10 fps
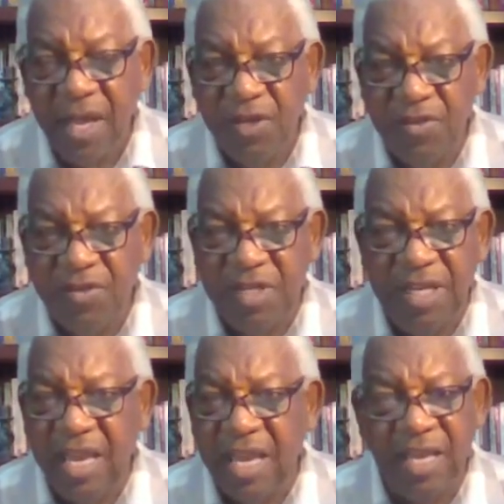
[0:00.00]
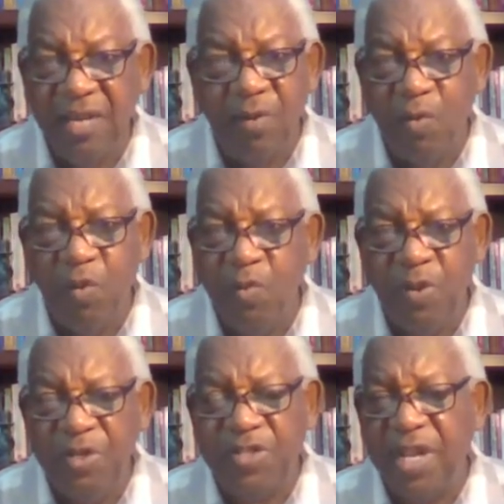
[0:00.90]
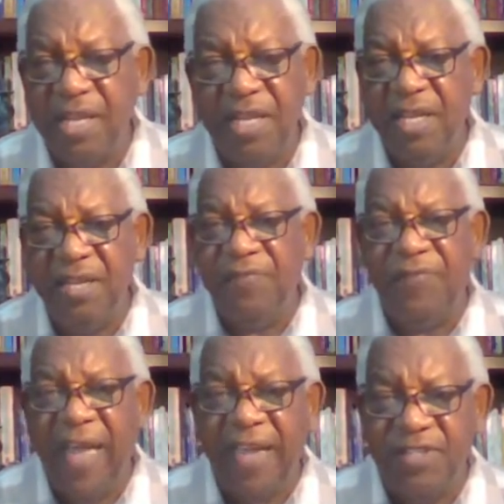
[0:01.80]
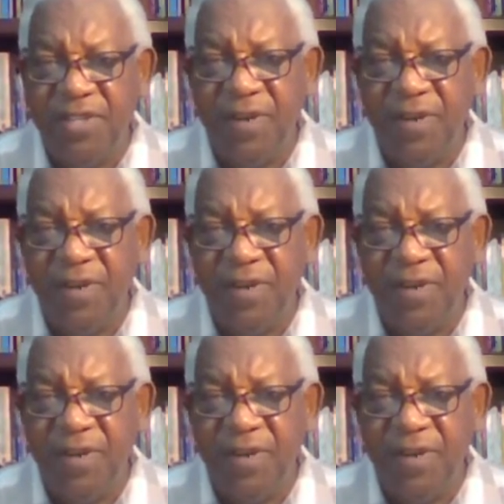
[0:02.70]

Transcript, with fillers: You see that in when we study these fasts,